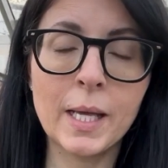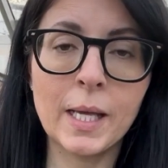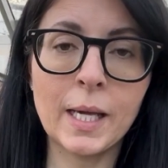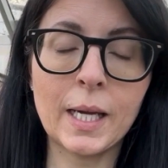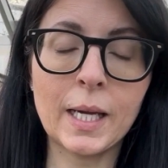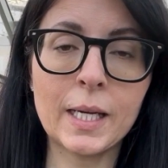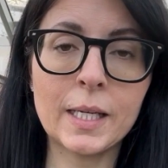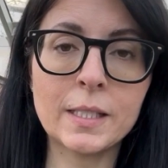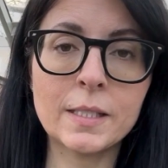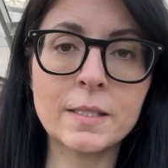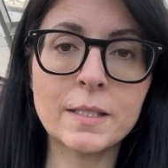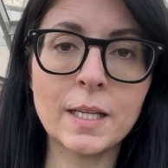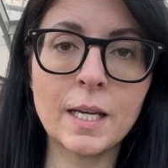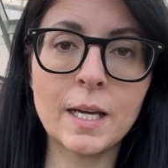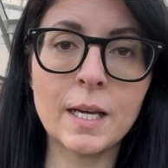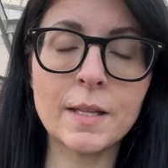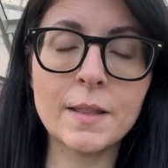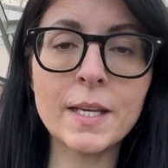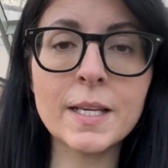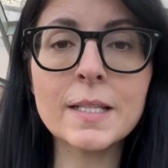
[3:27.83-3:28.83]
And
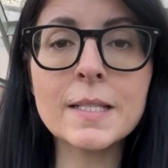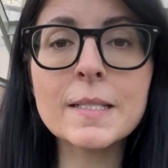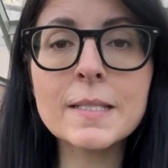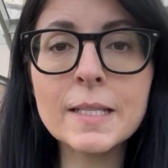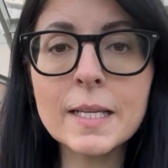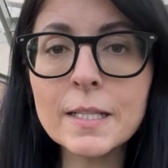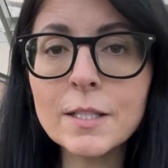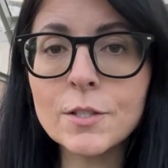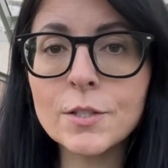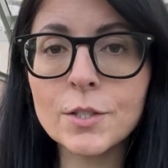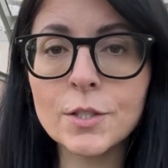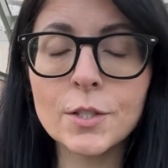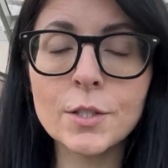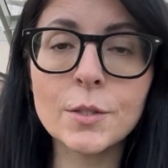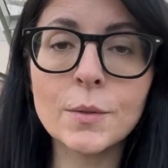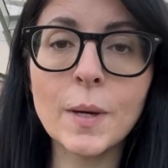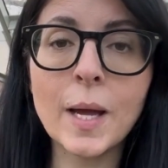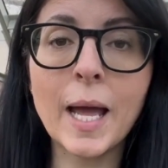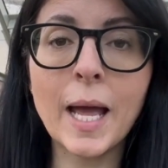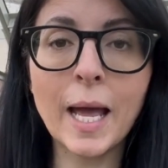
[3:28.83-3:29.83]
that's said
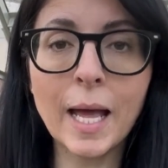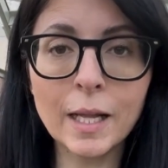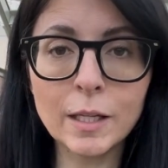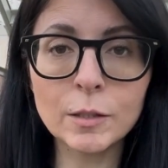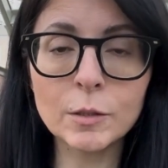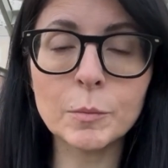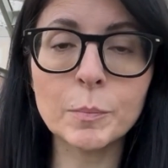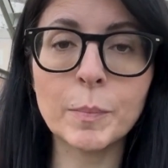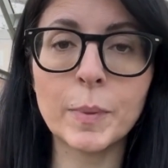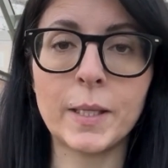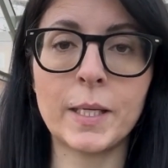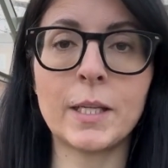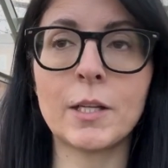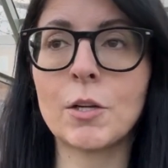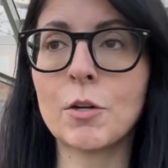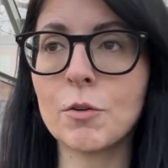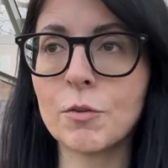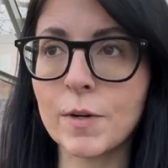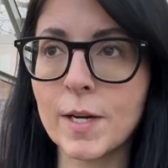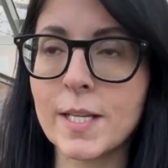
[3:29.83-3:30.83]
to help
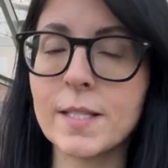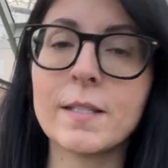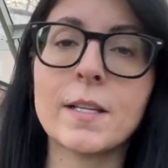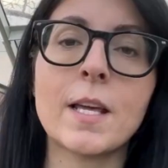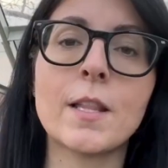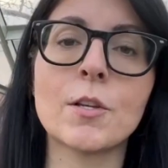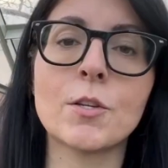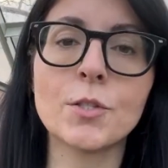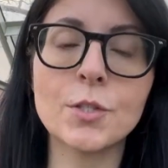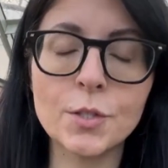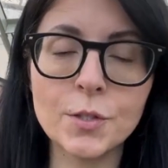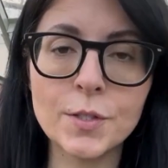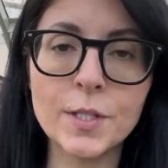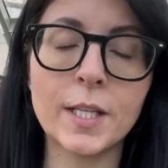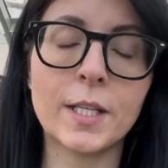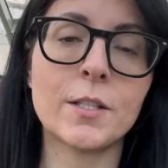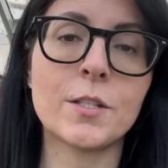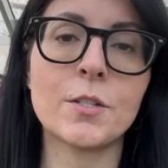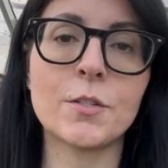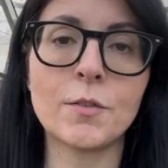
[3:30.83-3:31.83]
increase like the shooting
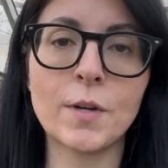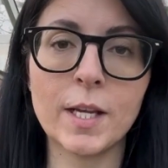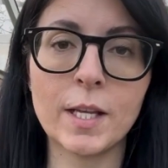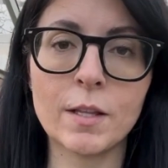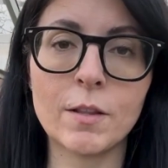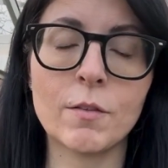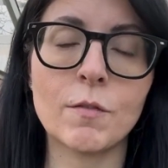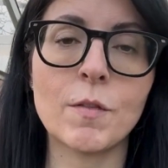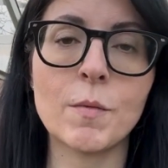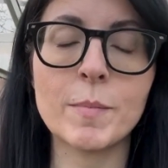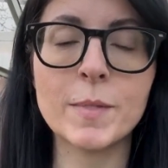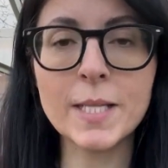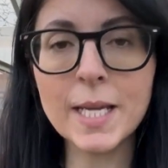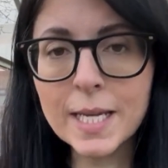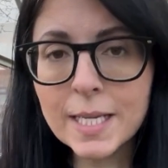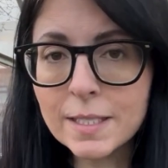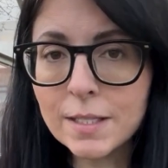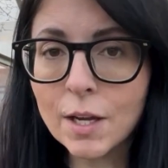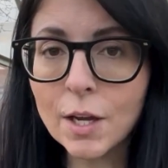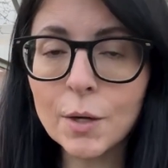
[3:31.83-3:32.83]
and strength of the
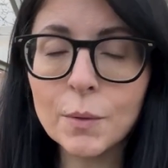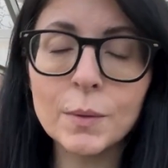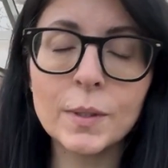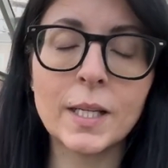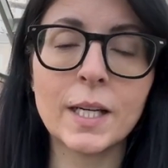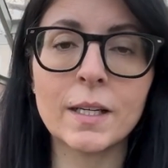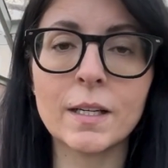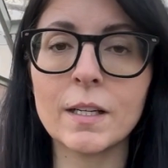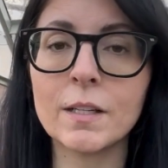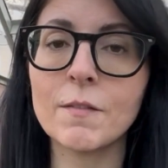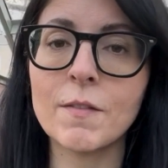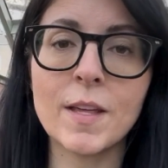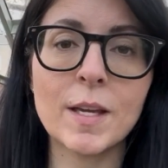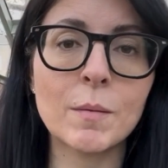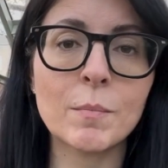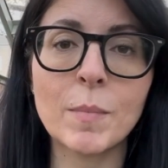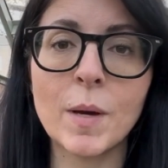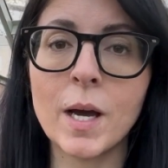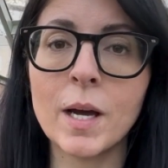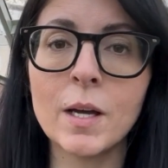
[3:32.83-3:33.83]
potato and that kind of thing.
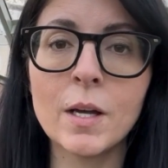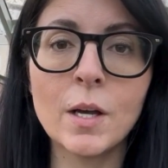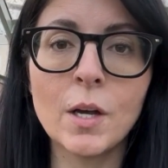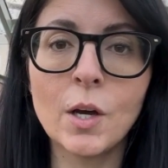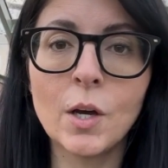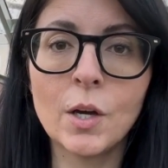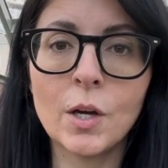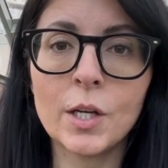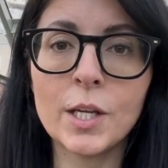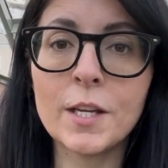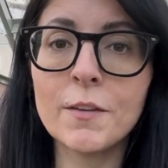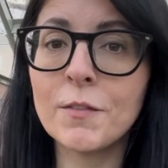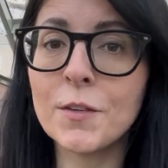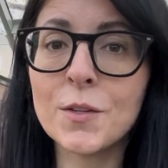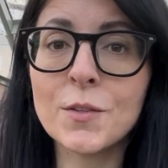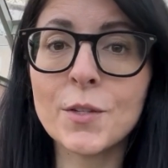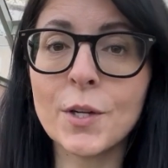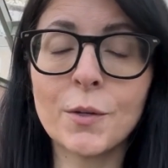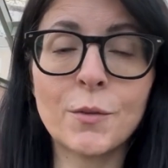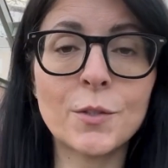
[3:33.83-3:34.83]
But if you
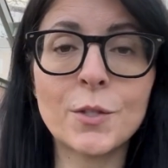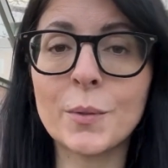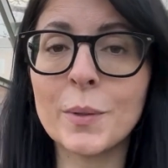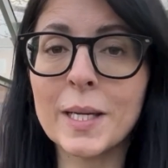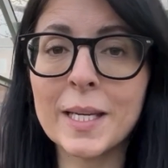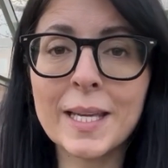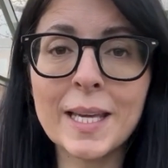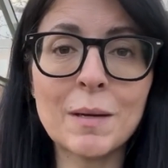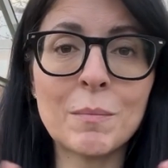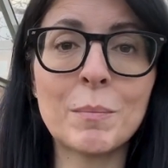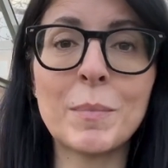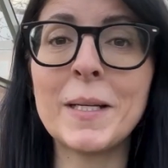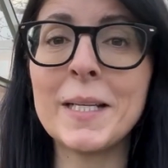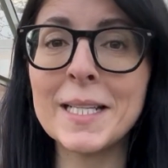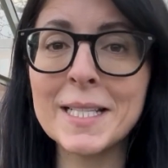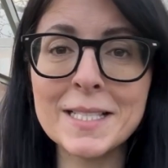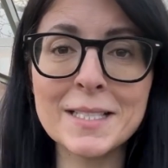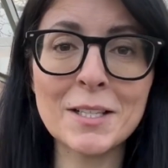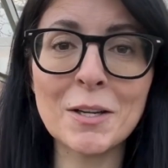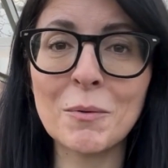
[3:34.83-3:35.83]
don't do it, again,
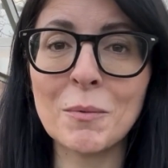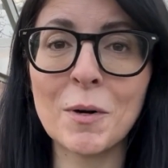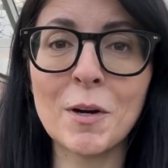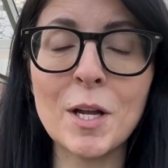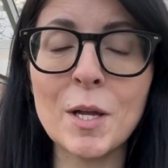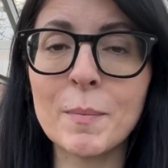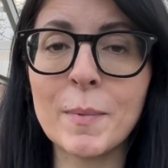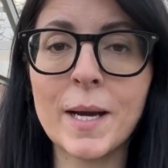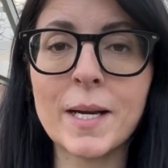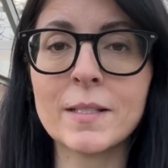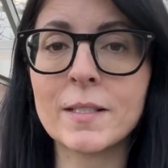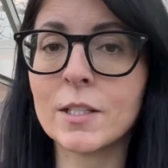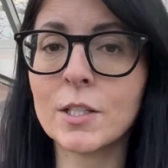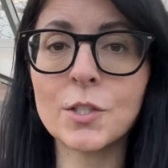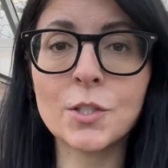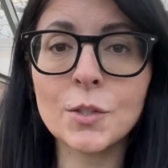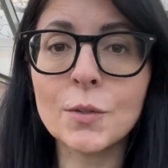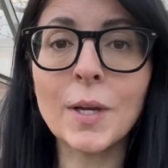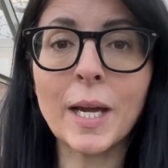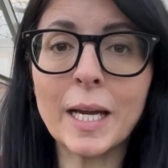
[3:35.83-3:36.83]
please don't worry about it, because
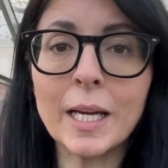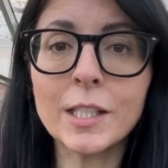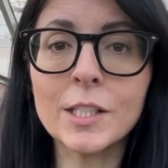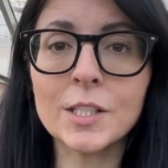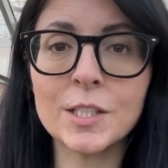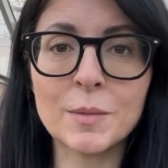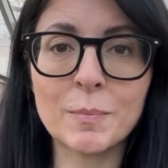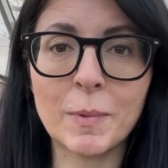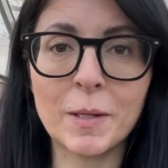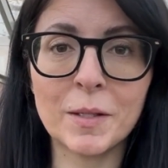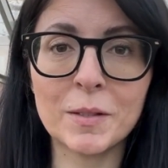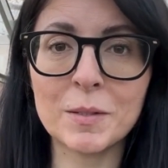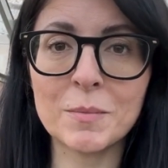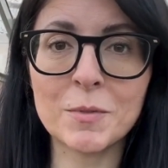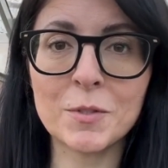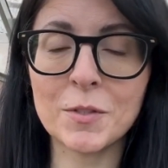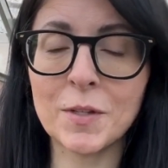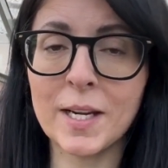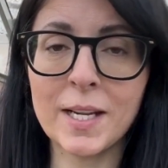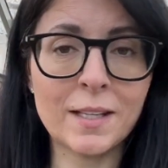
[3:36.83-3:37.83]
you can just plant them
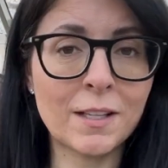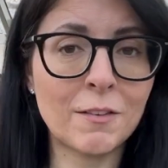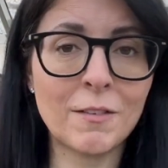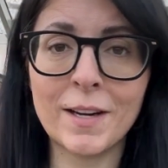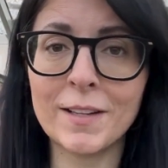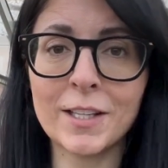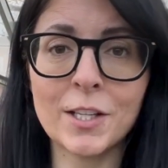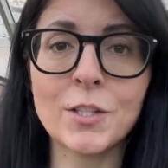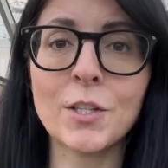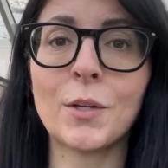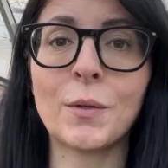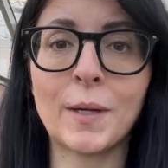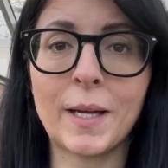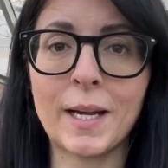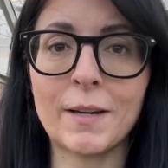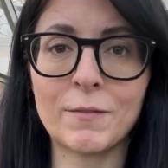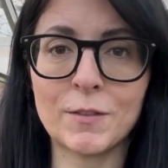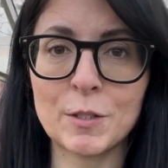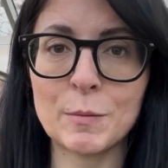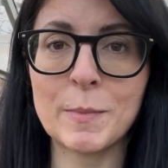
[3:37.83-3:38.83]
straight in the ground. They don't
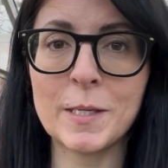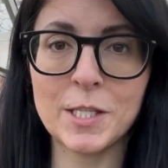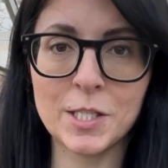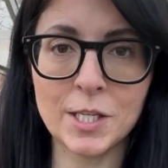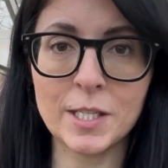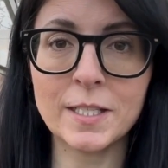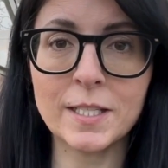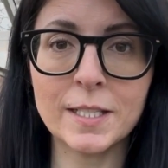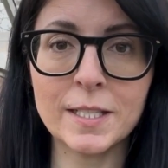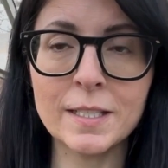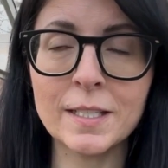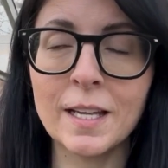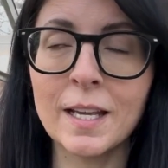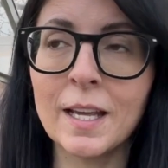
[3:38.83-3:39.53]
have to be chitted.